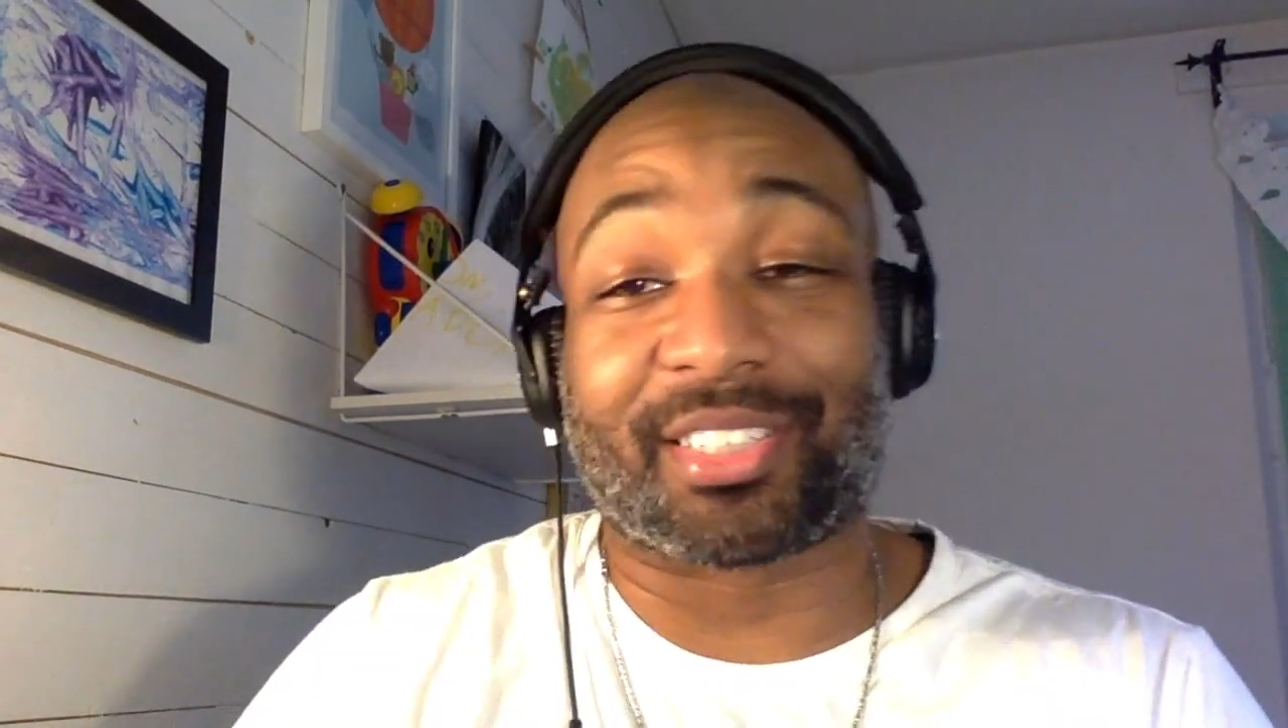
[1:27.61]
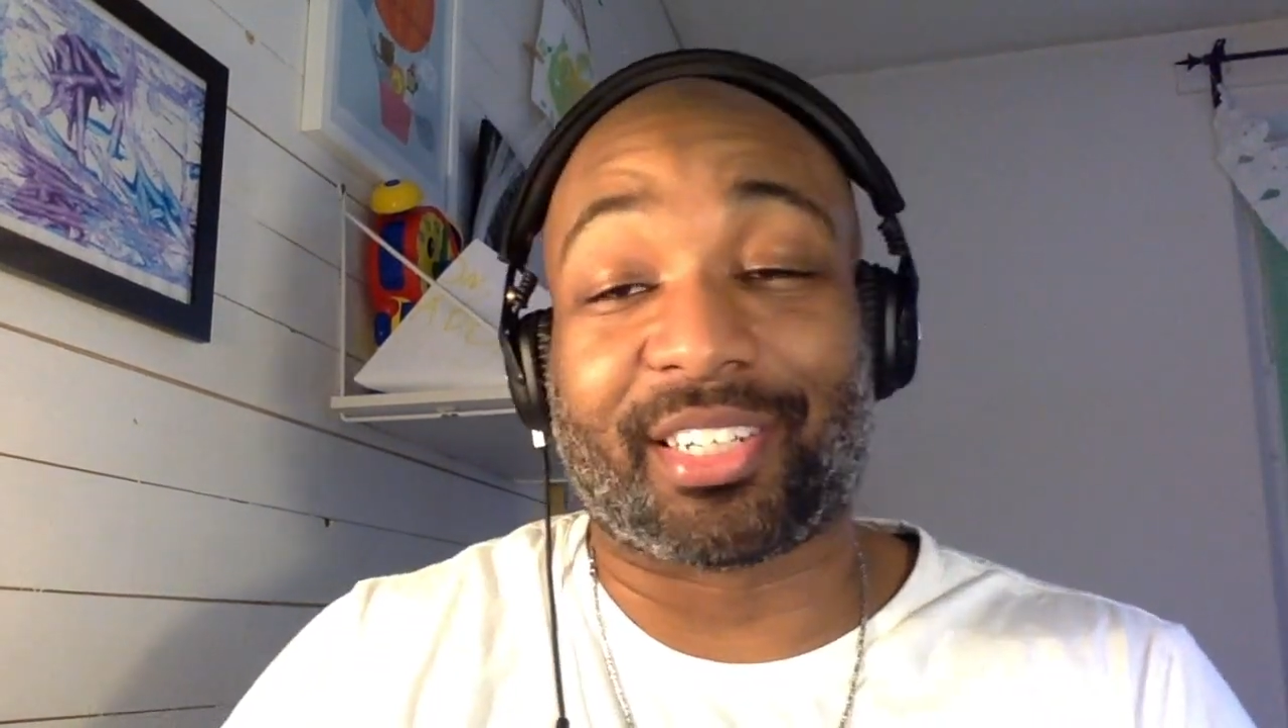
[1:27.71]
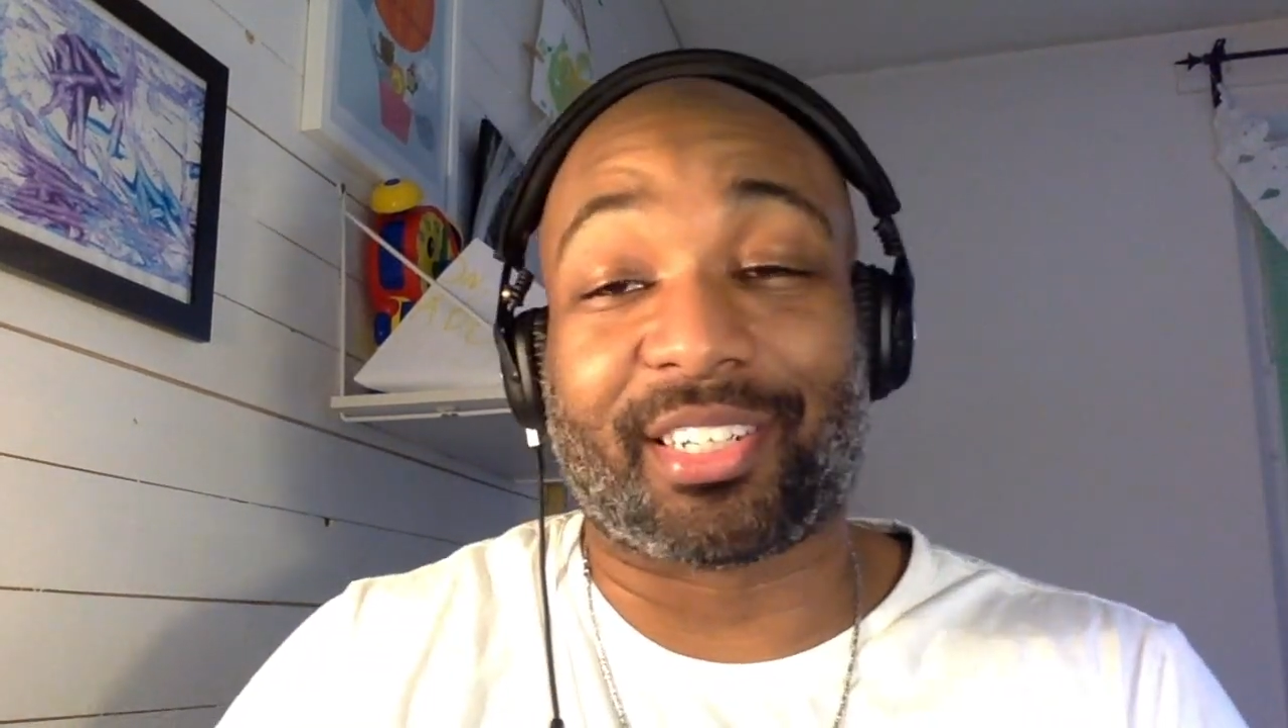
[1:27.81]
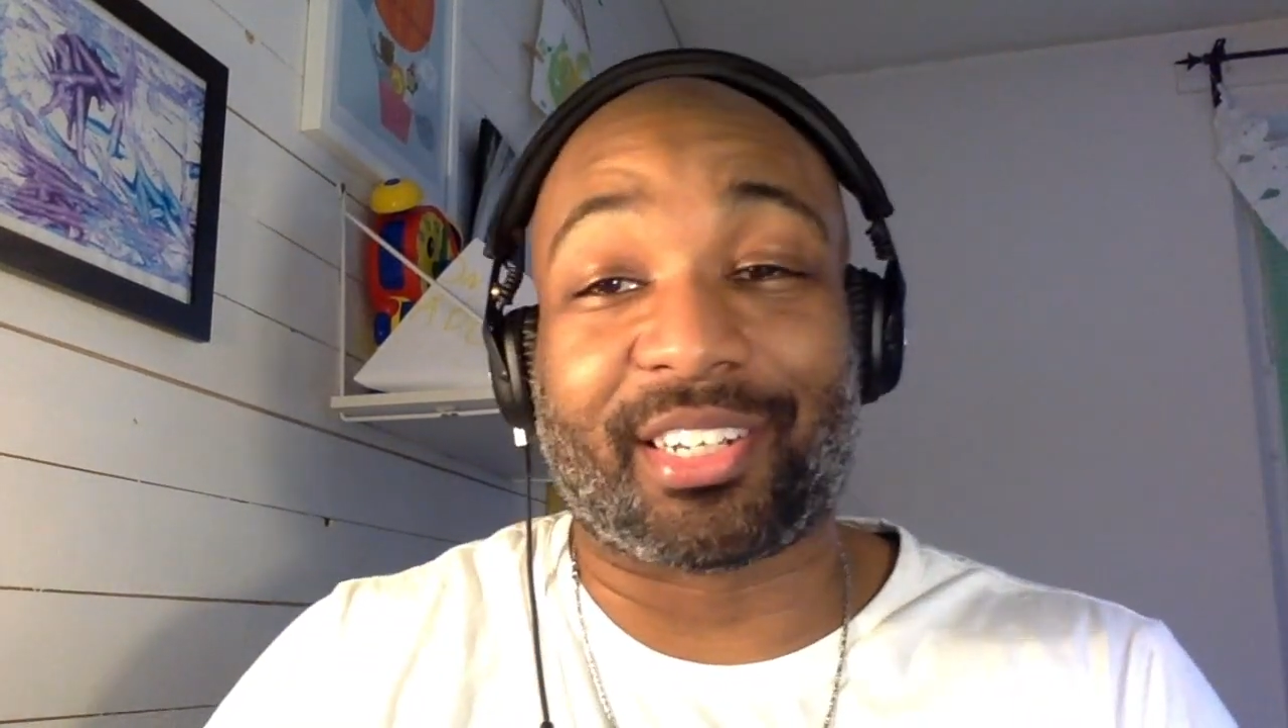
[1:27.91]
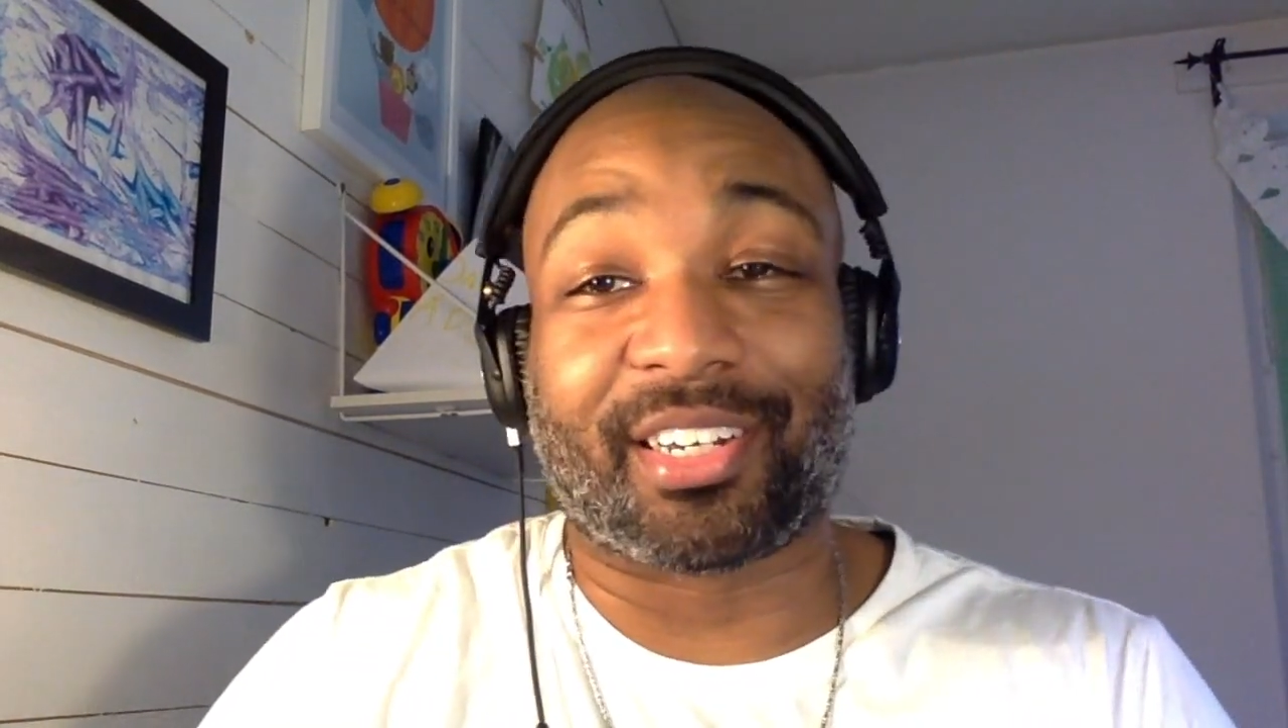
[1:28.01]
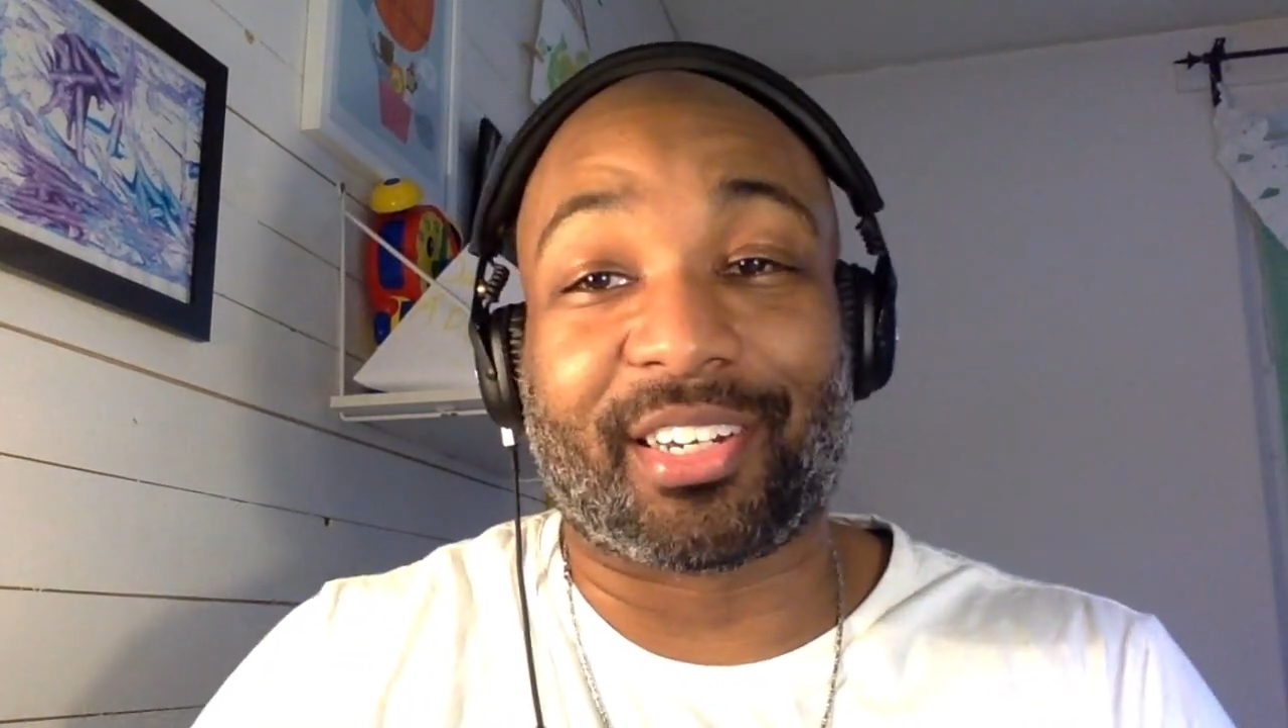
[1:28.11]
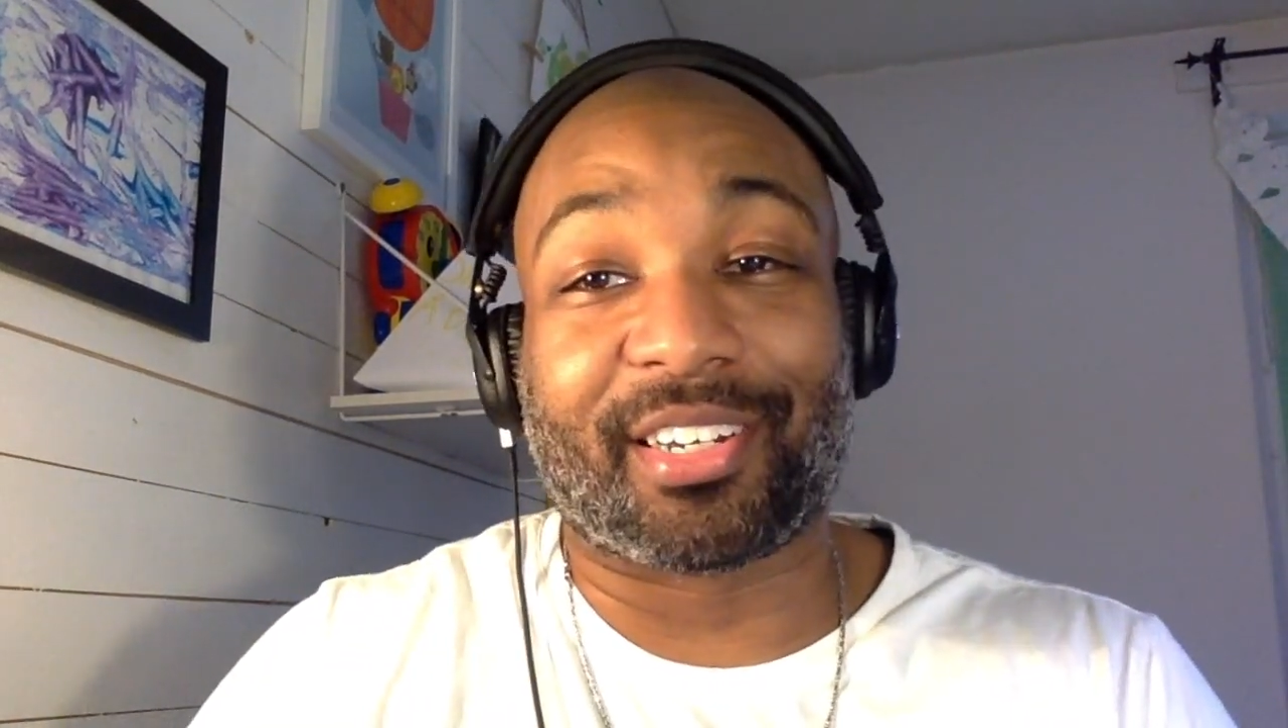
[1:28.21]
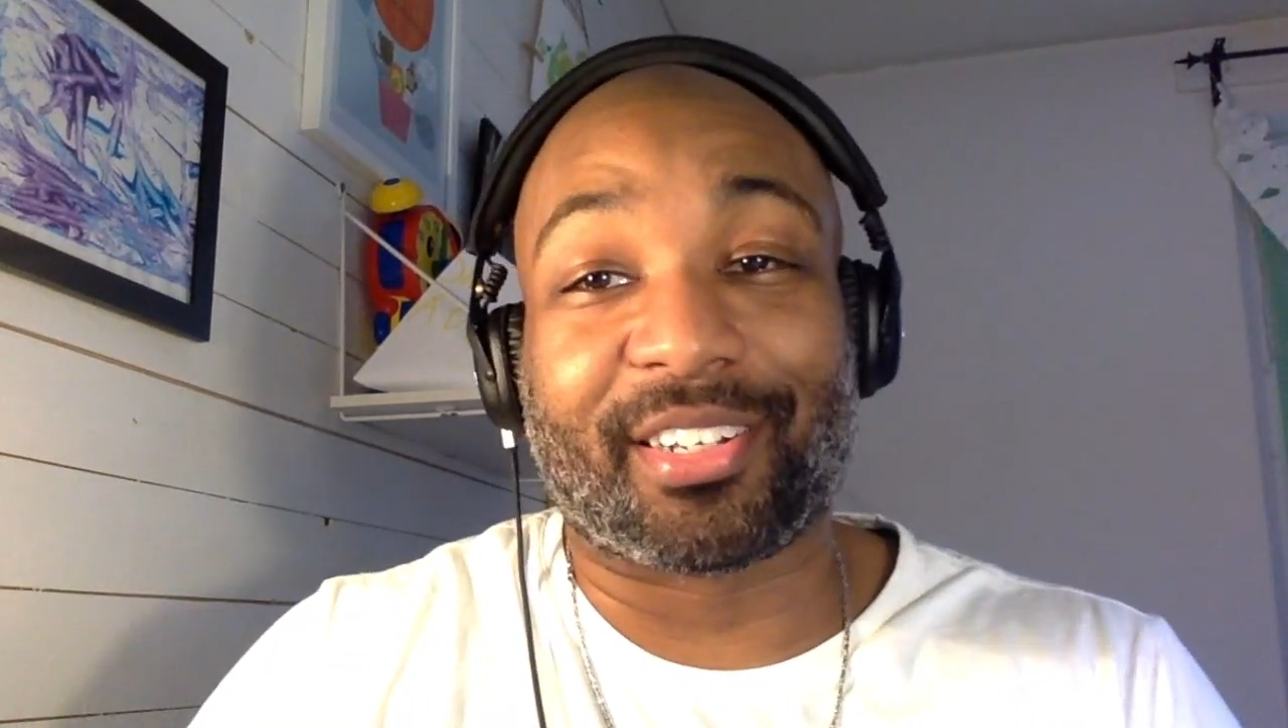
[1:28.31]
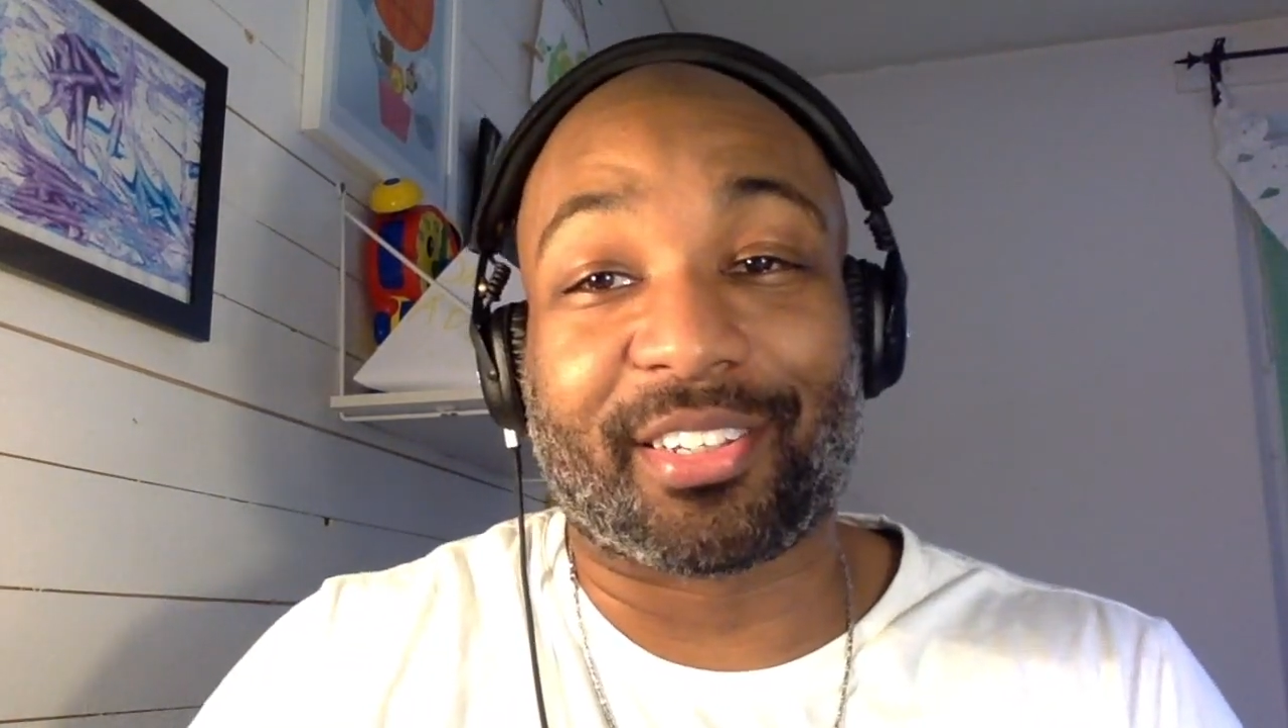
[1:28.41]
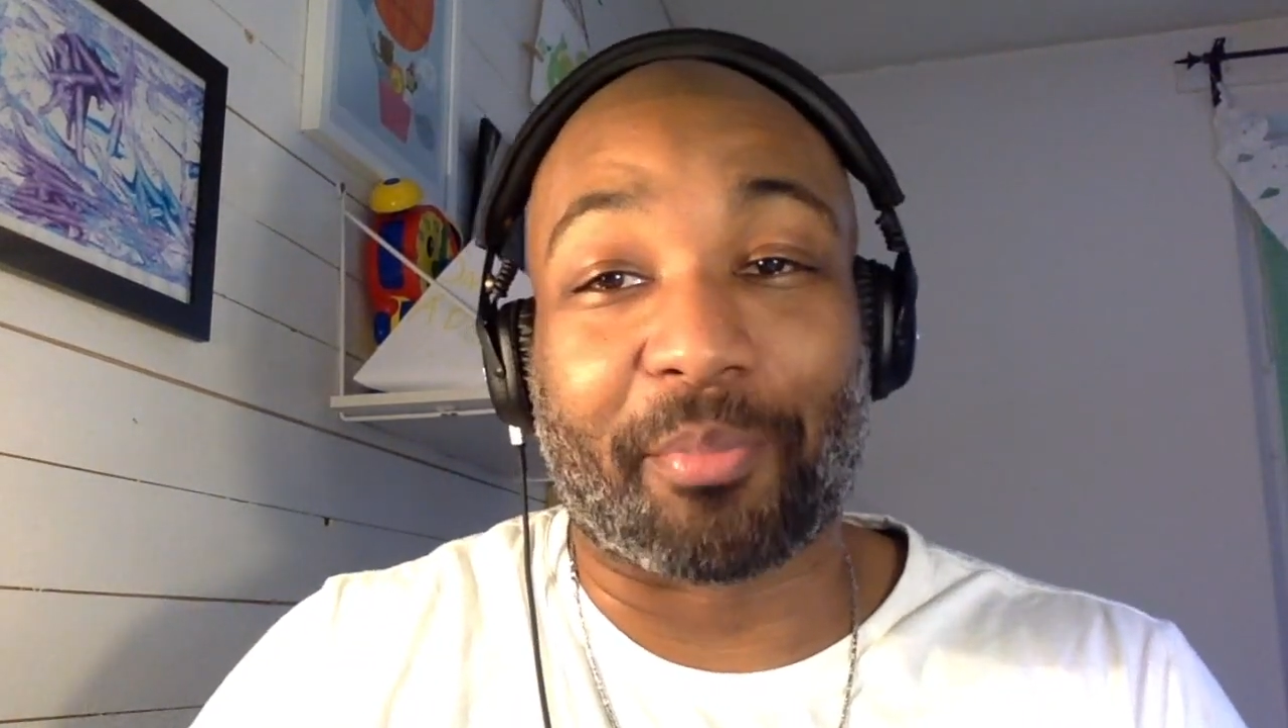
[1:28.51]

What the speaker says: the